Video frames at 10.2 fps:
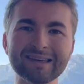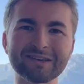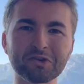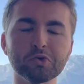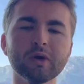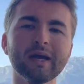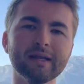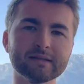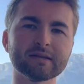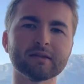you
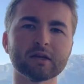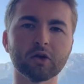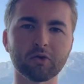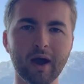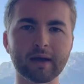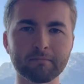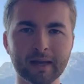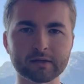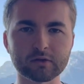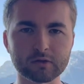into the correct
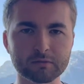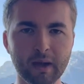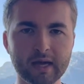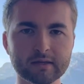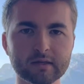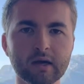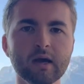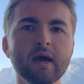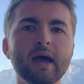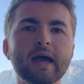mental space.
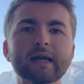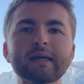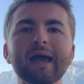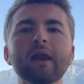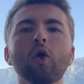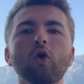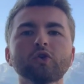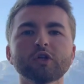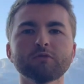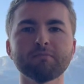It cannot
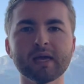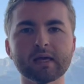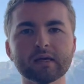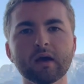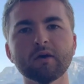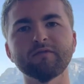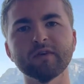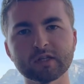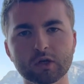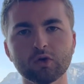just be a
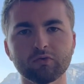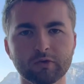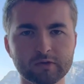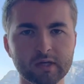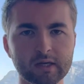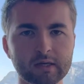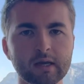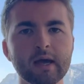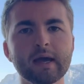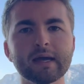physical routine.
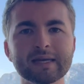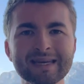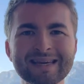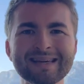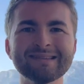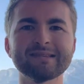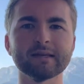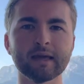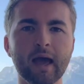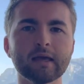It needs
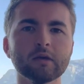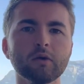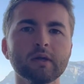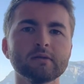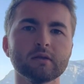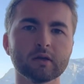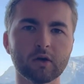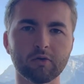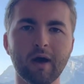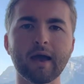to get you into the
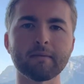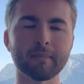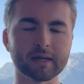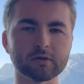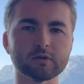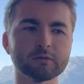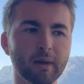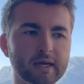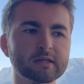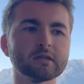correct mental
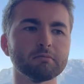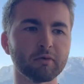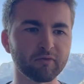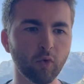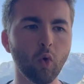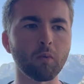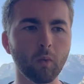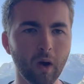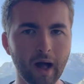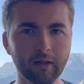space to perform
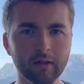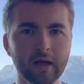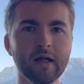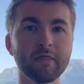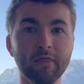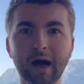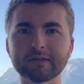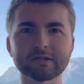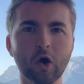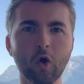well.
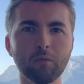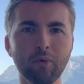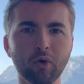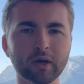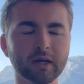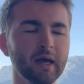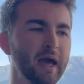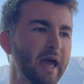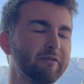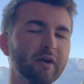That's the whole point.
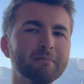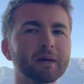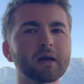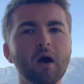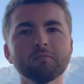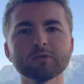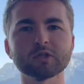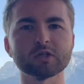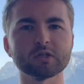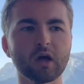If it becomes
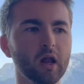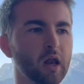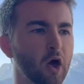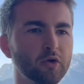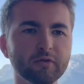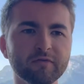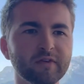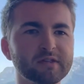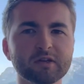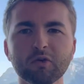just a load of
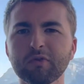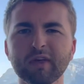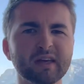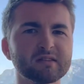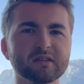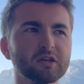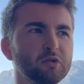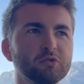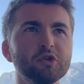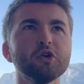physical things that
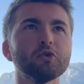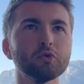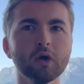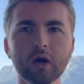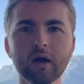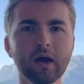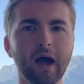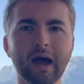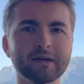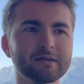you do
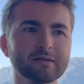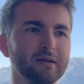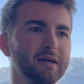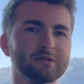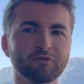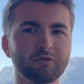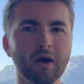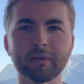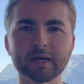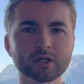and it's
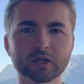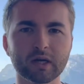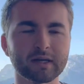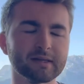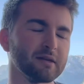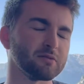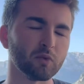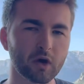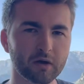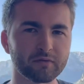rubbish and it doesn't
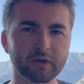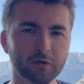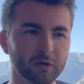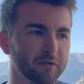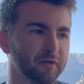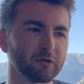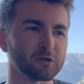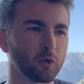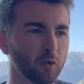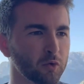work for you and it feels
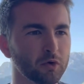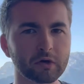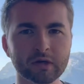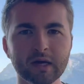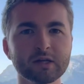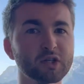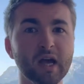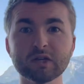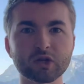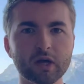awkward,
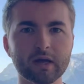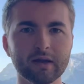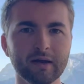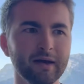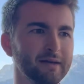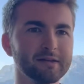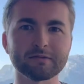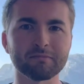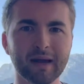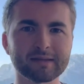change it. It
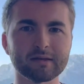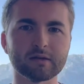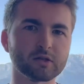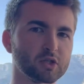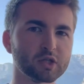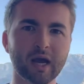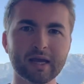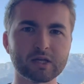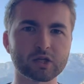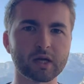doesn't matter, just
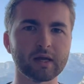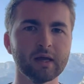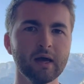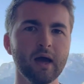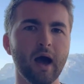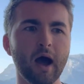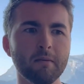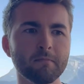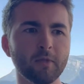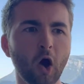change it.
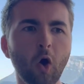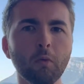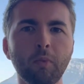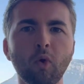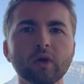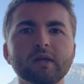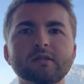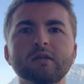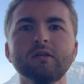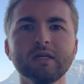The whole point
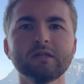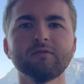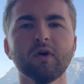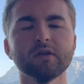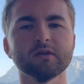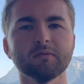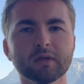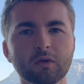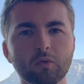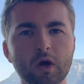is that you need to find
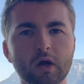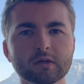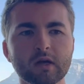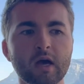something that works.